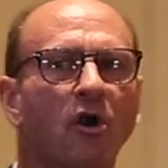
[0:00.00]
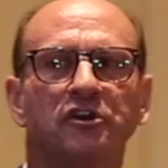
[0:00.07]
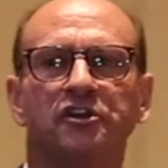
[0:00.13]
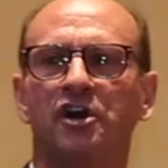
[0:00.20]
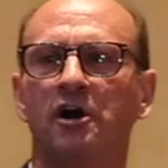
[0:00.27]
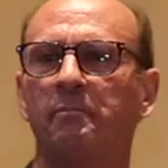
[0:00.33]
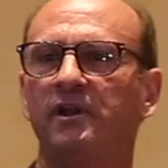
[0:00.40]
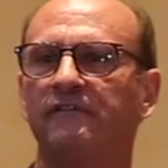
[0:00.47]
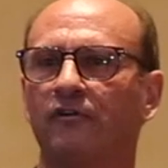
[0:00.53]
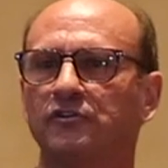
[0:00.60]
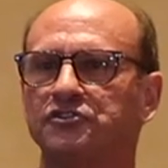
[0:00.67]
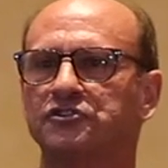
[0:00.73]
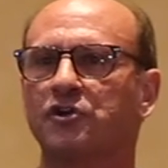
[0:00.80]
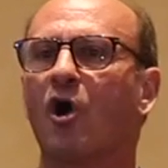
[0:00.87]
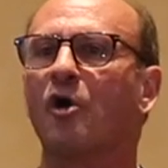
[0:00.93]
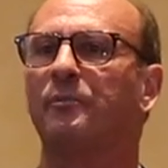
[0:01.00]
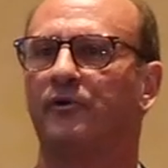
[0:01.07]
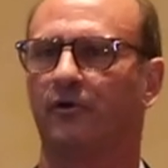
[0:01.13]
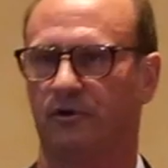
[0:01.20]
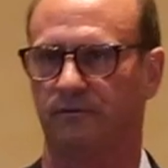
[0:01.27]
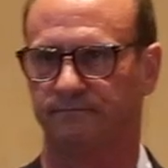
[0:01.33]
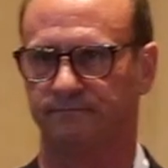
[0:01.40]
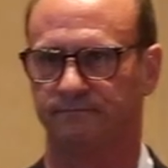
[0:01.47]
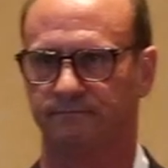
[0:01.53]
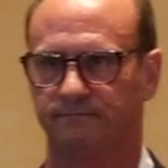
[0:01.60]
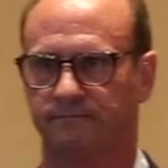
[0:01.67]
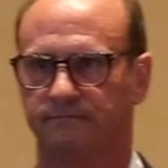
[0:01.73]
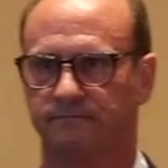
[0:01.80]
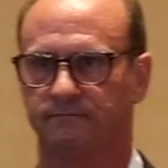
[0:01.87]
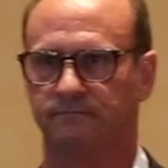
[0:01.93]
Martin Company versus Carpenter.
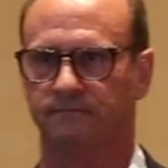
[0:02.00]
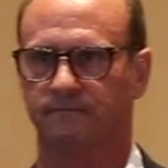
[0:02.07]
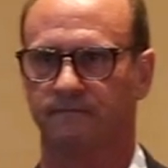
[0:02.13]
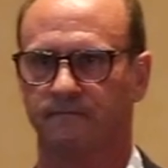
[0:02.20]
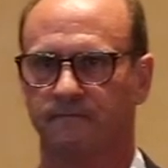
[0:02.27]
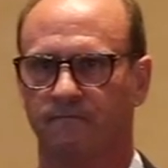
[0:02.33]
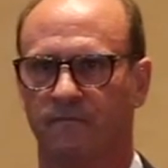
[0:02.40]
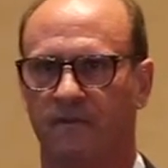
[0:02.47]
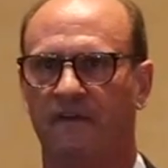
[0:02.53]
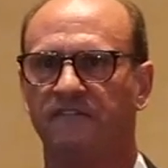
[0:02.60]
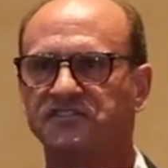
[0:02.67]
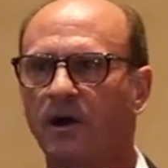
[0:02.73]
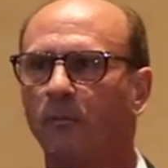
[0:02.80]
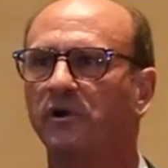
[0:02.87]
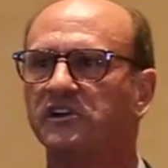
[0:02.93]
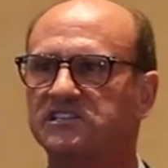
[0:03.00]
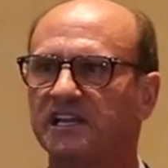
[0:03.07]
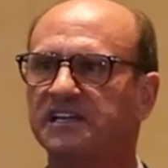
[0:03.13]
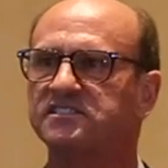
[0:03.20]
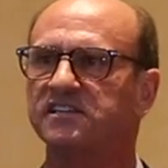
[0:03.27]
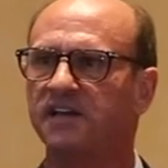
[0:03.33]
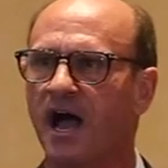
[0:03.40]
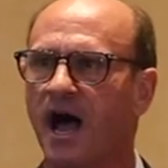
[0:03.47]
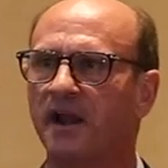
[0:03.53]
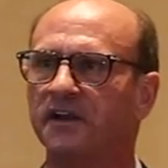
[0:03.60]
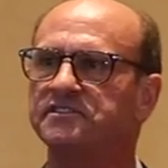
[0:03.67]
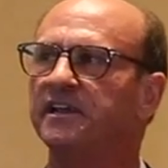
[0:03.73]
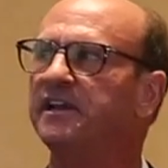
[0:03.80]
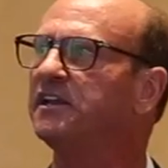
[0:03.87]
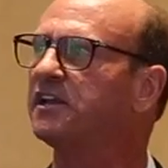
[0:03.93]
If someone is less than
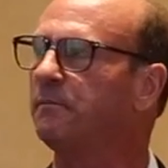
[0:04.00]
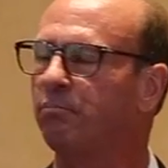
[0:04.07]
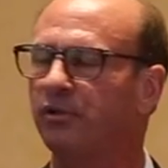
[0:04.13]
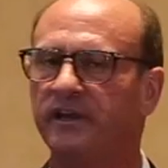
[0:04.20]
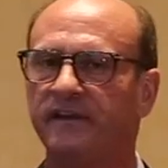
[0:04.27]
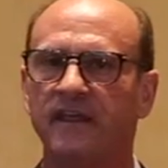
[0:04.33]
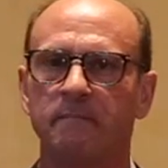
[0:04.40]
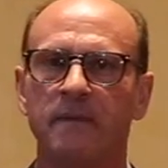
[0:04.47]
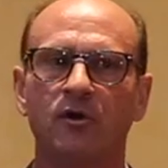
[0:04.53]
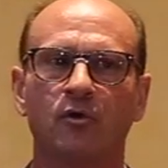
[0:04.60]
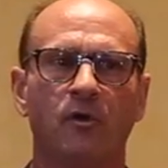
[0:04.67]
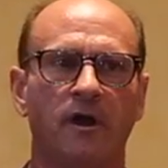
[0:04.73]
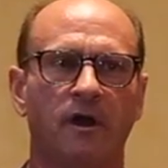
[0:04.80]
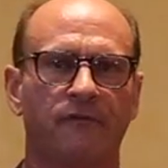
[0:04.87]
honest in completing that medical